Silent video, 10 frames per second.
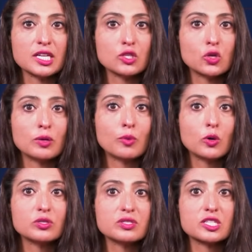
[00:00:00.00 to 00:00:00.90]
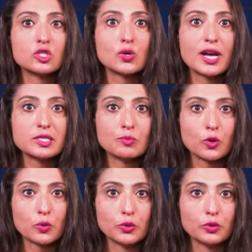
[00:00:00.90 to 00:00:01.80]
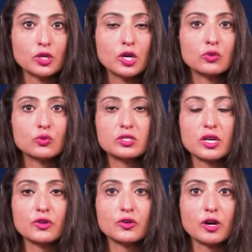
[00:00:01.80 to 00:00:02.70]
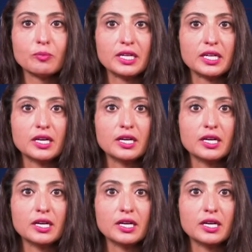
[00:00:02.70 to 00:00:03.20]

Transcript: to impose this transport route through southern Armenia,